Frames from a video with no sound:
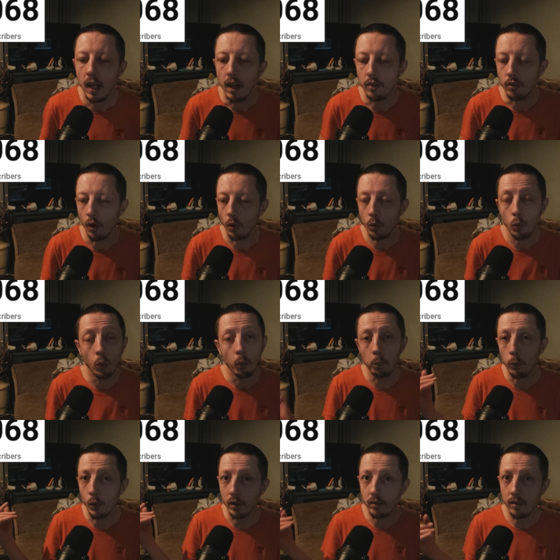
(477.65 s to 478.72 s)
He's got a cool
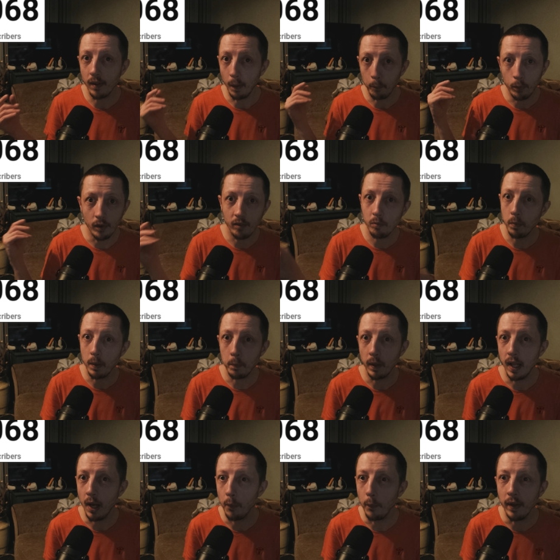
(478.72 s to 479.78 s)
printer that prints people
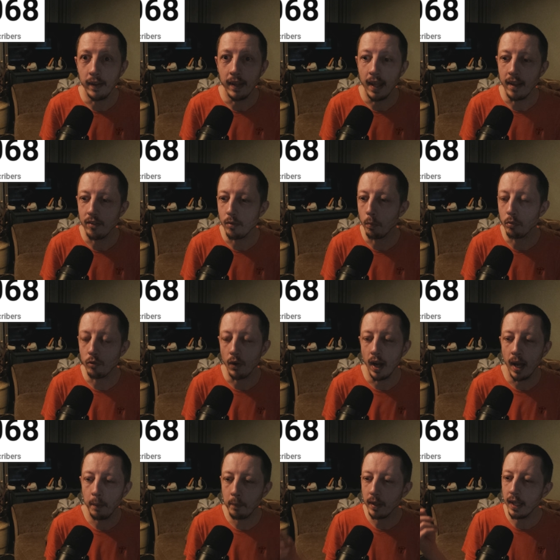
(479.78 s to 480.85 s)
out when they
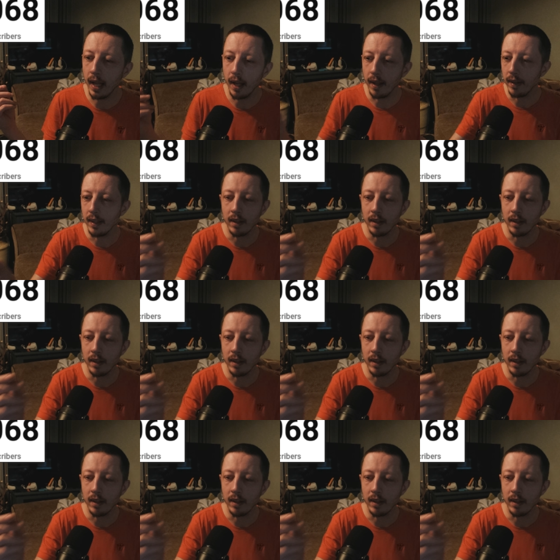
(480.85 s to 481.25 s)
subscribe and that, and he